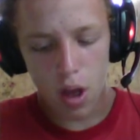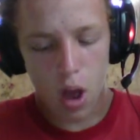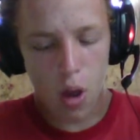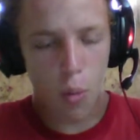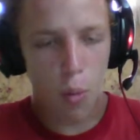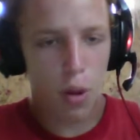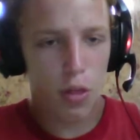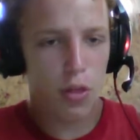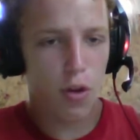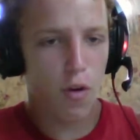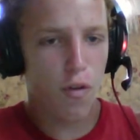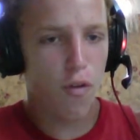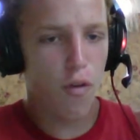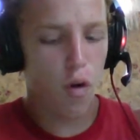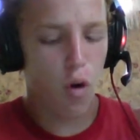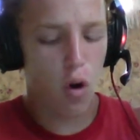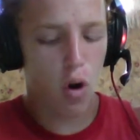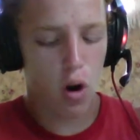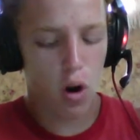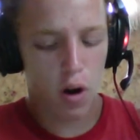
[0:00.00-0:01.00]
1 through
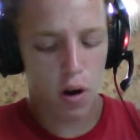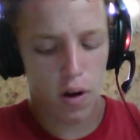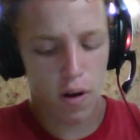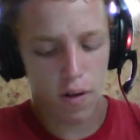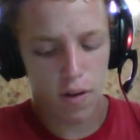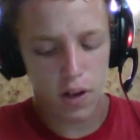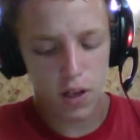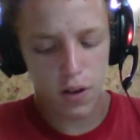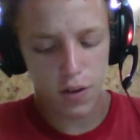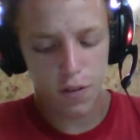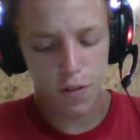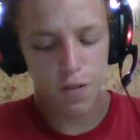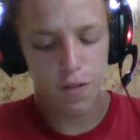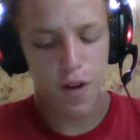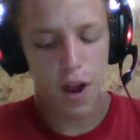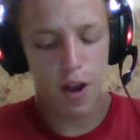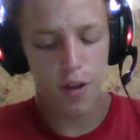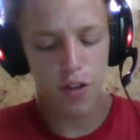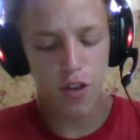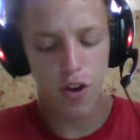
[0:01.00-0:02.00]
4,
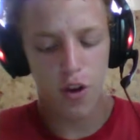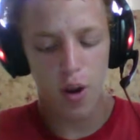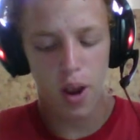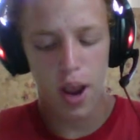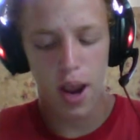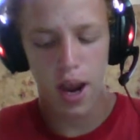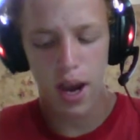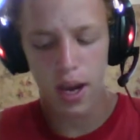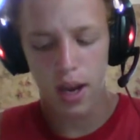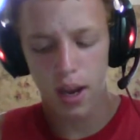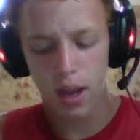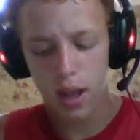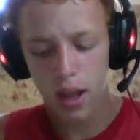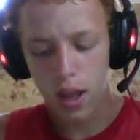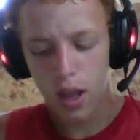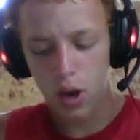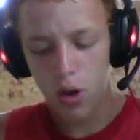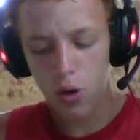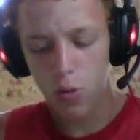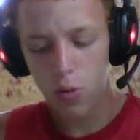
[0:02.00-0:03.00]
5 through 8,
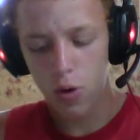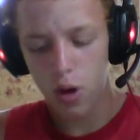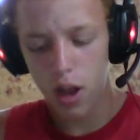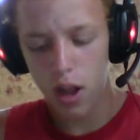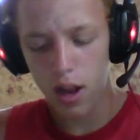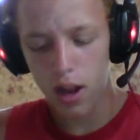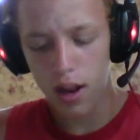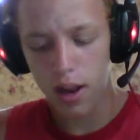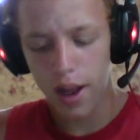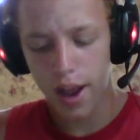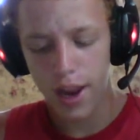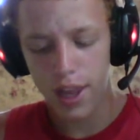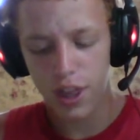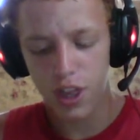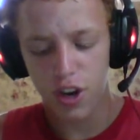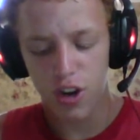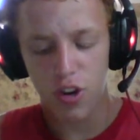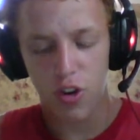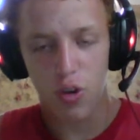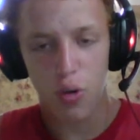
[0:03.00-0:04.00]
9
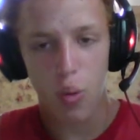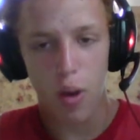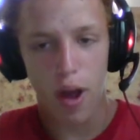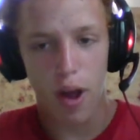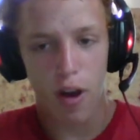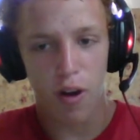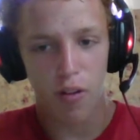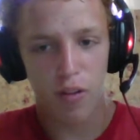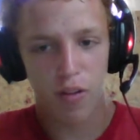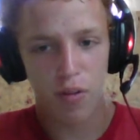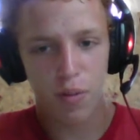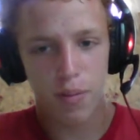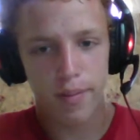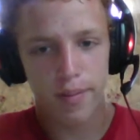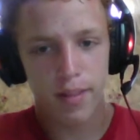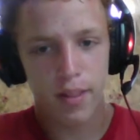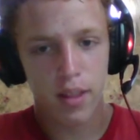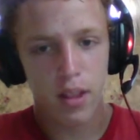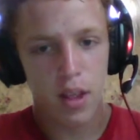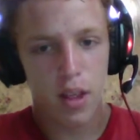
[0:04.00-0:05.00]
through 12.
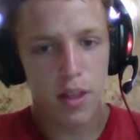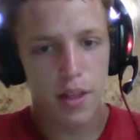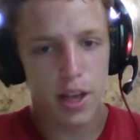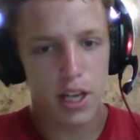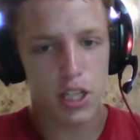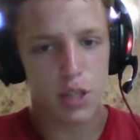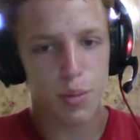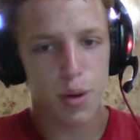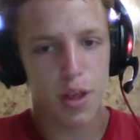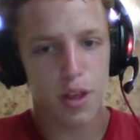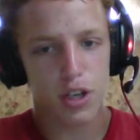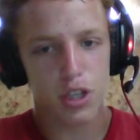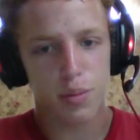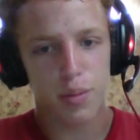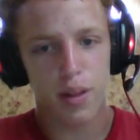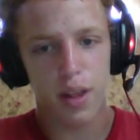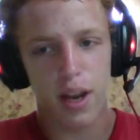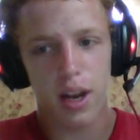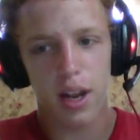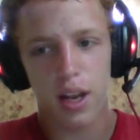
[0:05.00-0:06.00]
That's the way they're
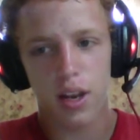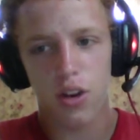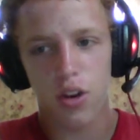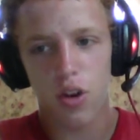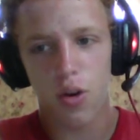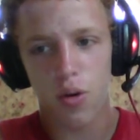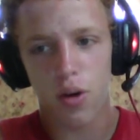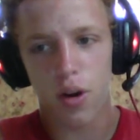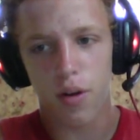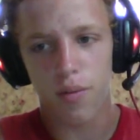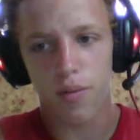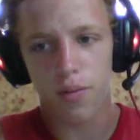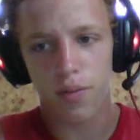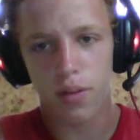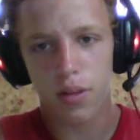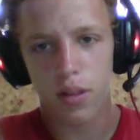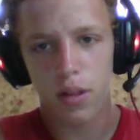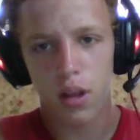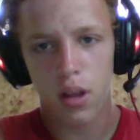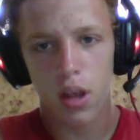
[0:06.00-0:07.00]
split into.
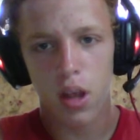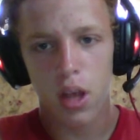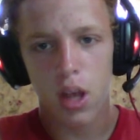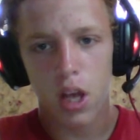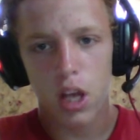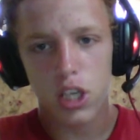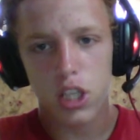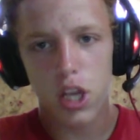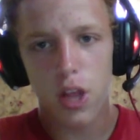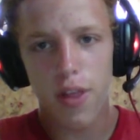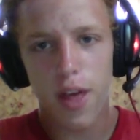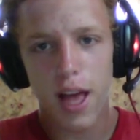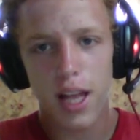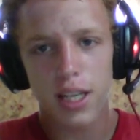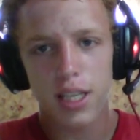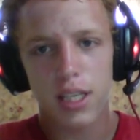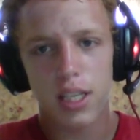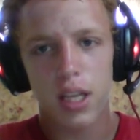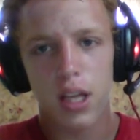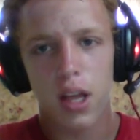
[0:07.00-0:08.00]
So
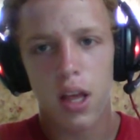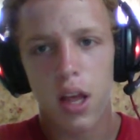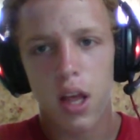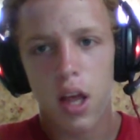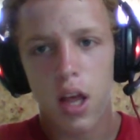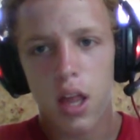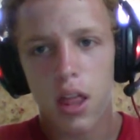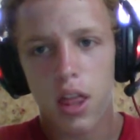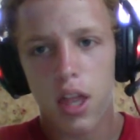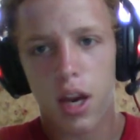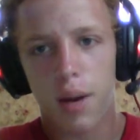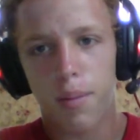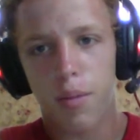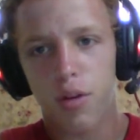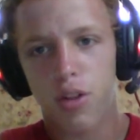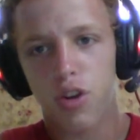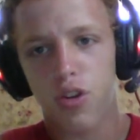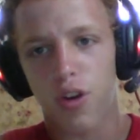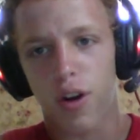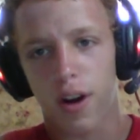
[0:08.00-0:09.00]
that's the number
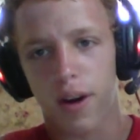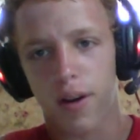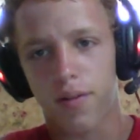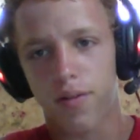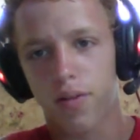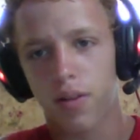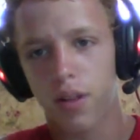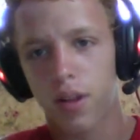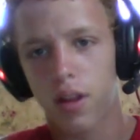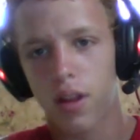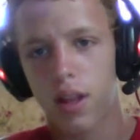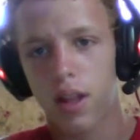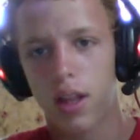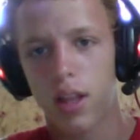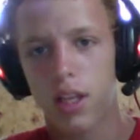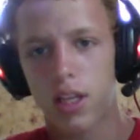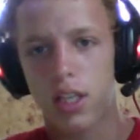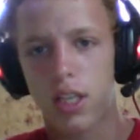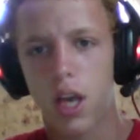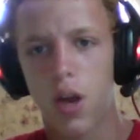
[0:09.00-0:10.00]
3.
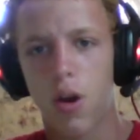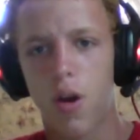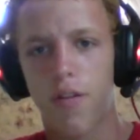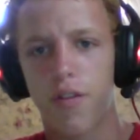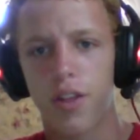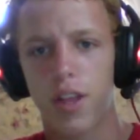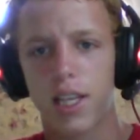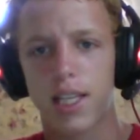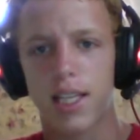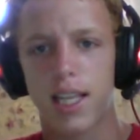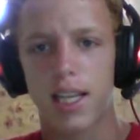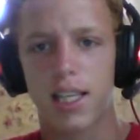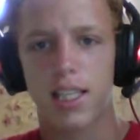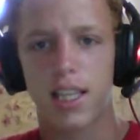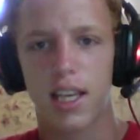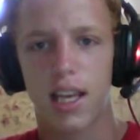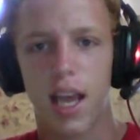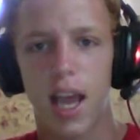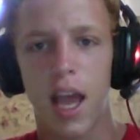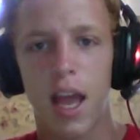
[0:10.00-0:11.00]
Let's go over this list
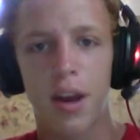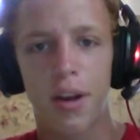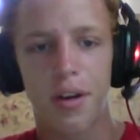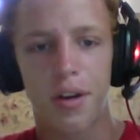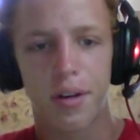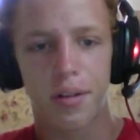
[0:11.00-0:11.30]
again.